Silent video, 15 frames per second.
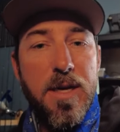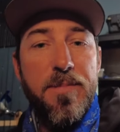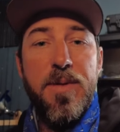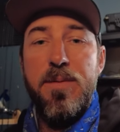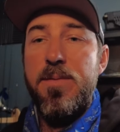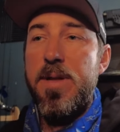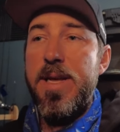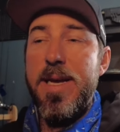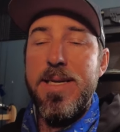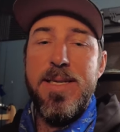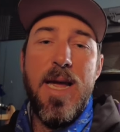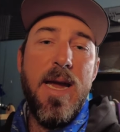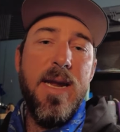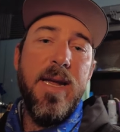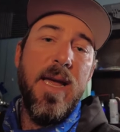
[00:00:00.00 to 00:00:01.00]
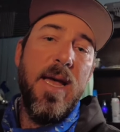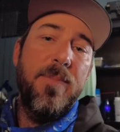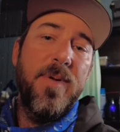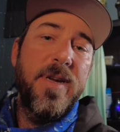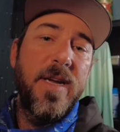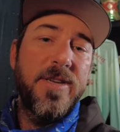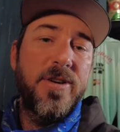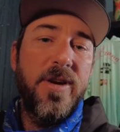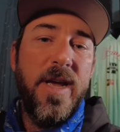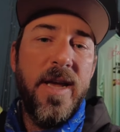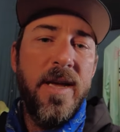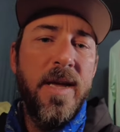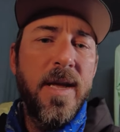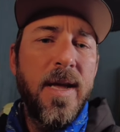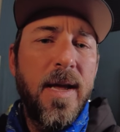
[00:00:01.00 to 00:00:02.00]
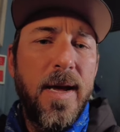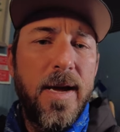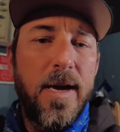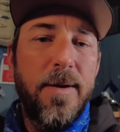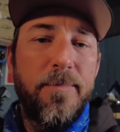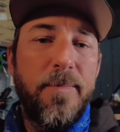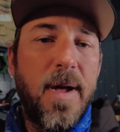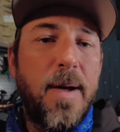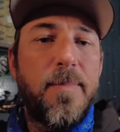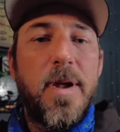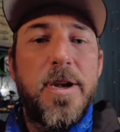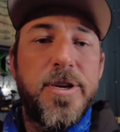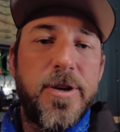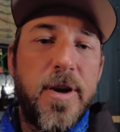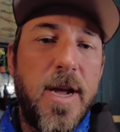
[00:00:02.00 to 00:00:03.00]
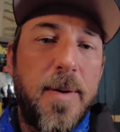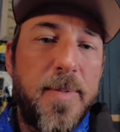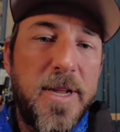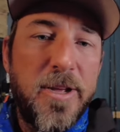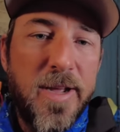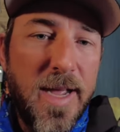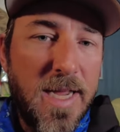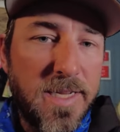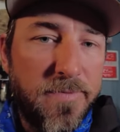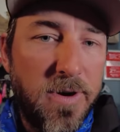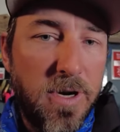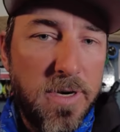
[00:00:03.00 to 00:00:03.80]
something really exciting happened yesterday. Um, I'm not sure how many of you guys have